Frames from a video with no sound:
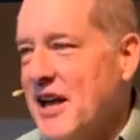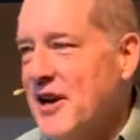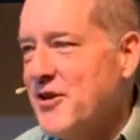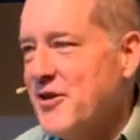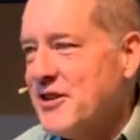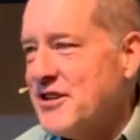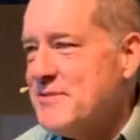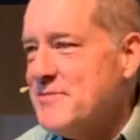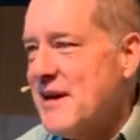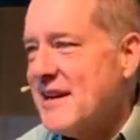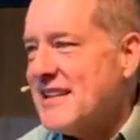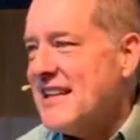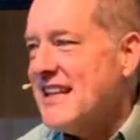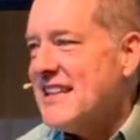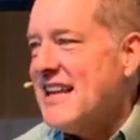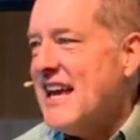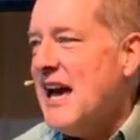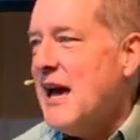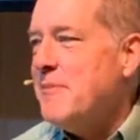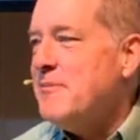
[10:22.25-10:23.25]
I don't expect
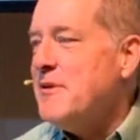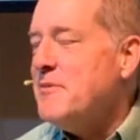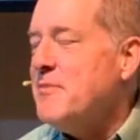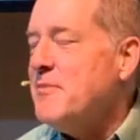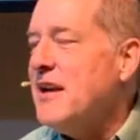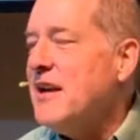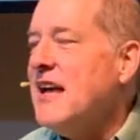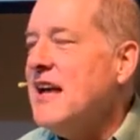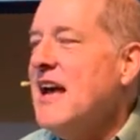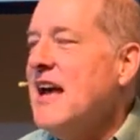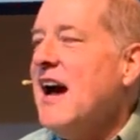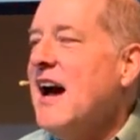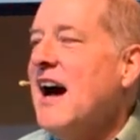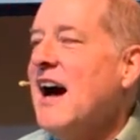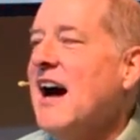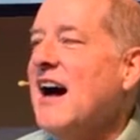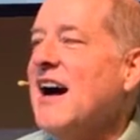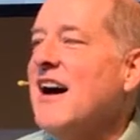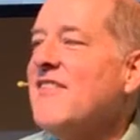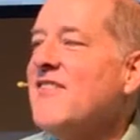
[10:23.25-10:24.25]
that to happen, but.
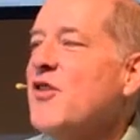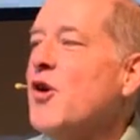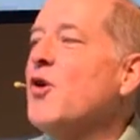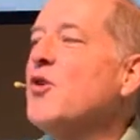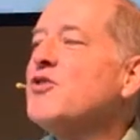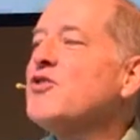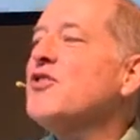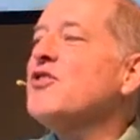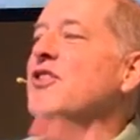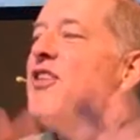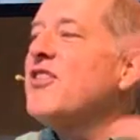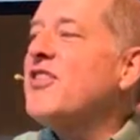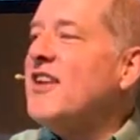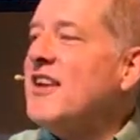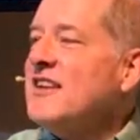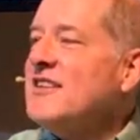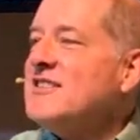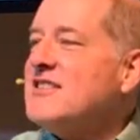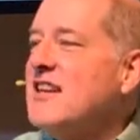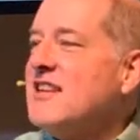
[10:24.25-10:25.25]
Uh, those are the
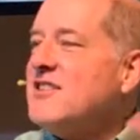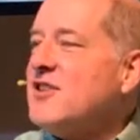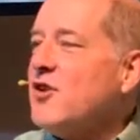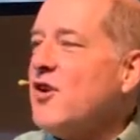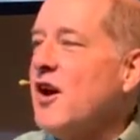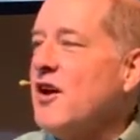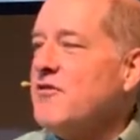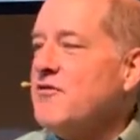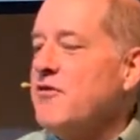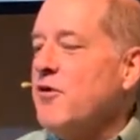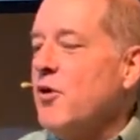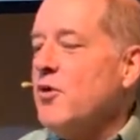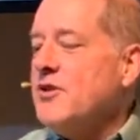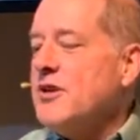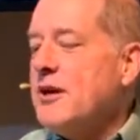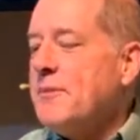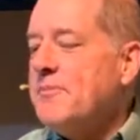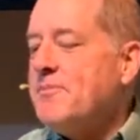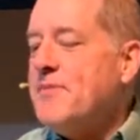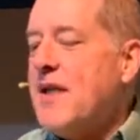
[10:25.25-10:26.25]
things that they're
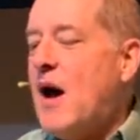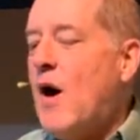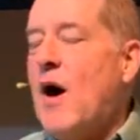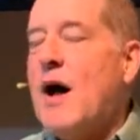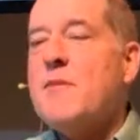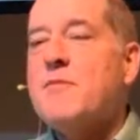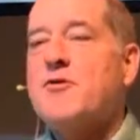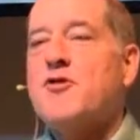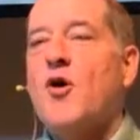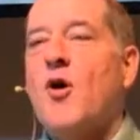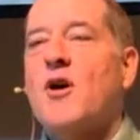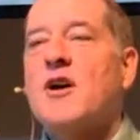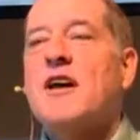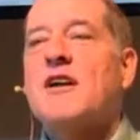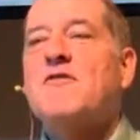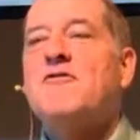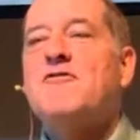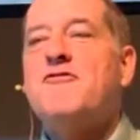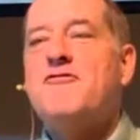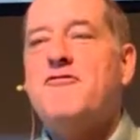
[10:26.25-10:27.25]
unfolding. Now, I'm
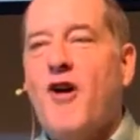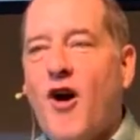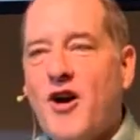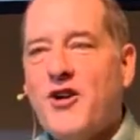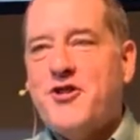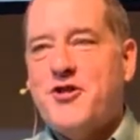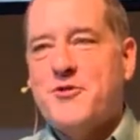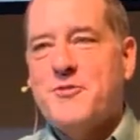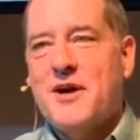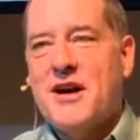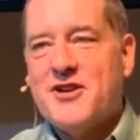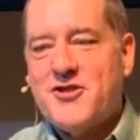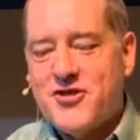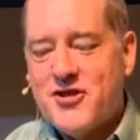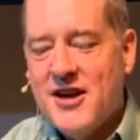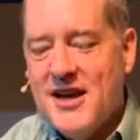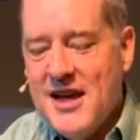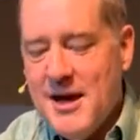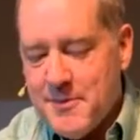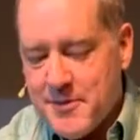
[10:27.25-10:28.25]
talking far too
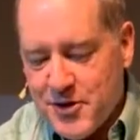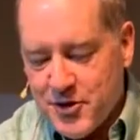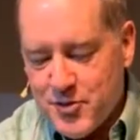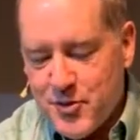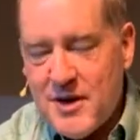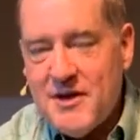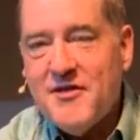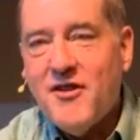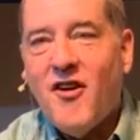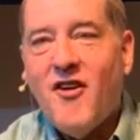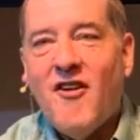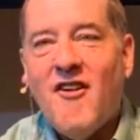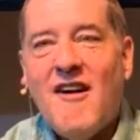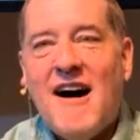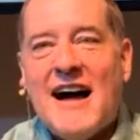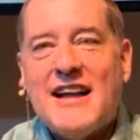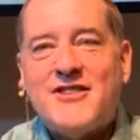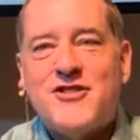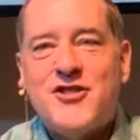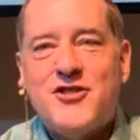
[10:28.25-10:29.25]
much because we have a
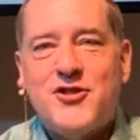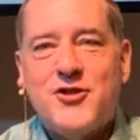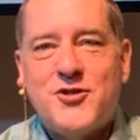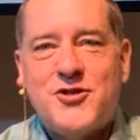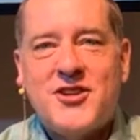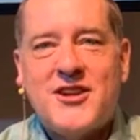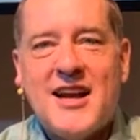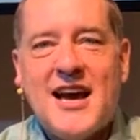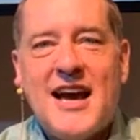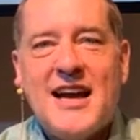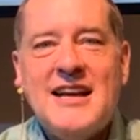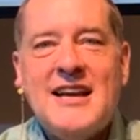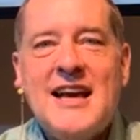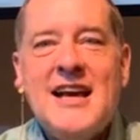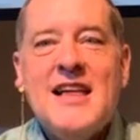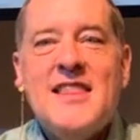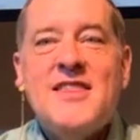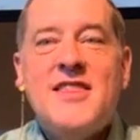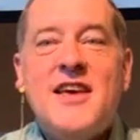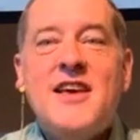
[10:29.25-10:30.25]
lot to do tonight.
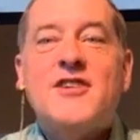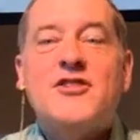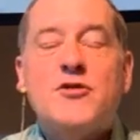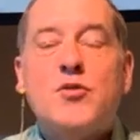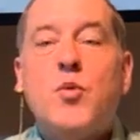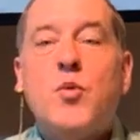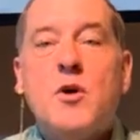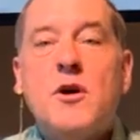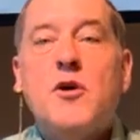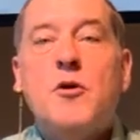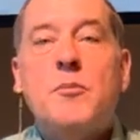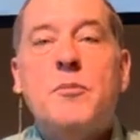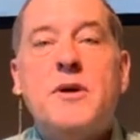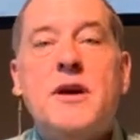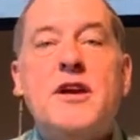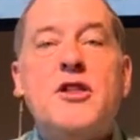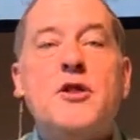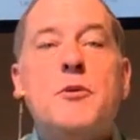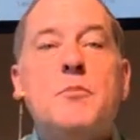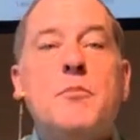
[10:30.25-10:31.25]
This will
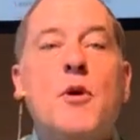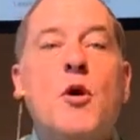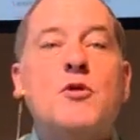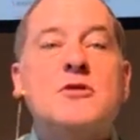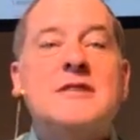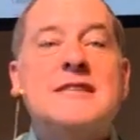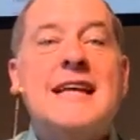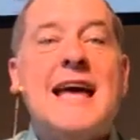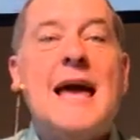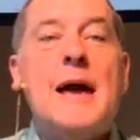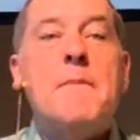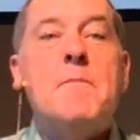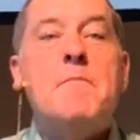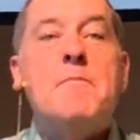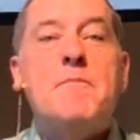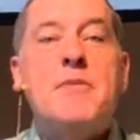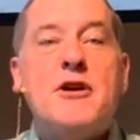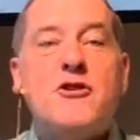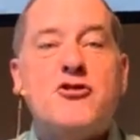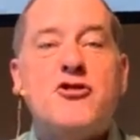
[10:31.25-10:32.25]
be the most
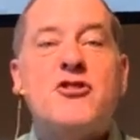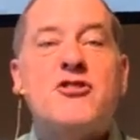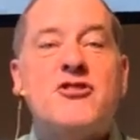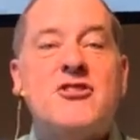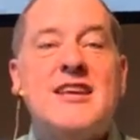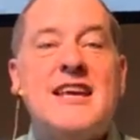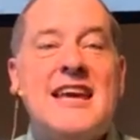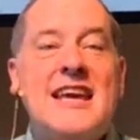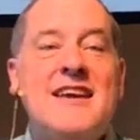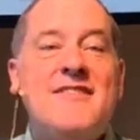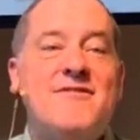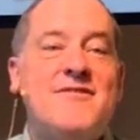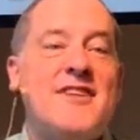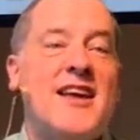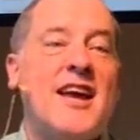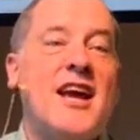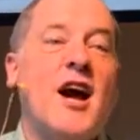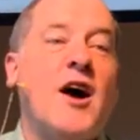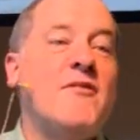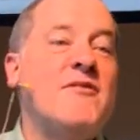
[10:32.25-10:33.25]
ambitious
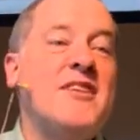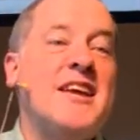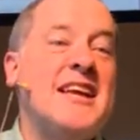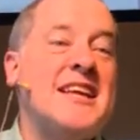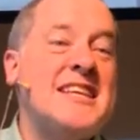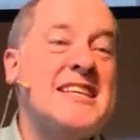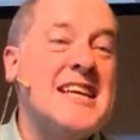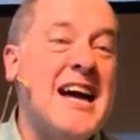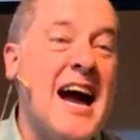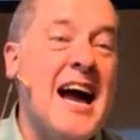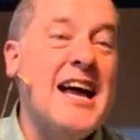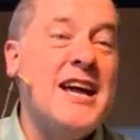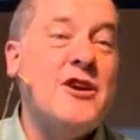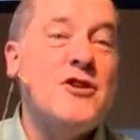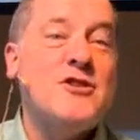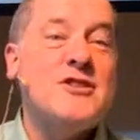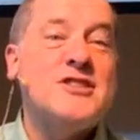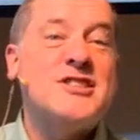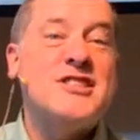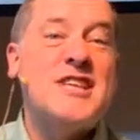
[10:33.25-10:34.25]
evening of the
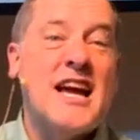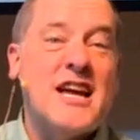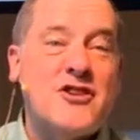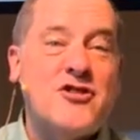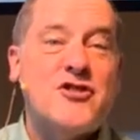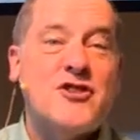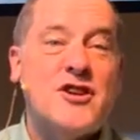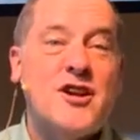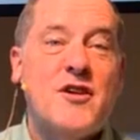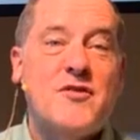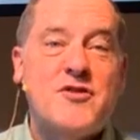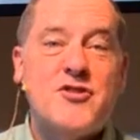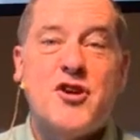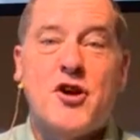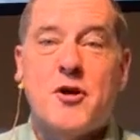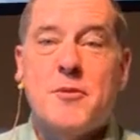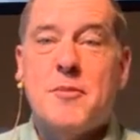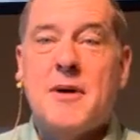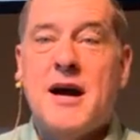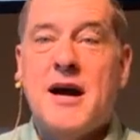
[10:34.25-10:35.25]
entire section of
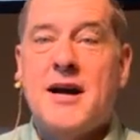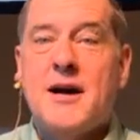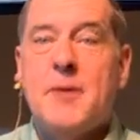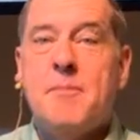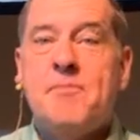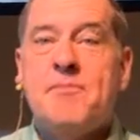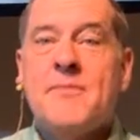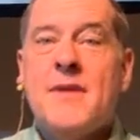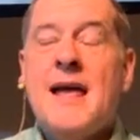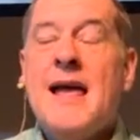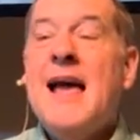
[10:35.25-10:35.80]
Jeremiah.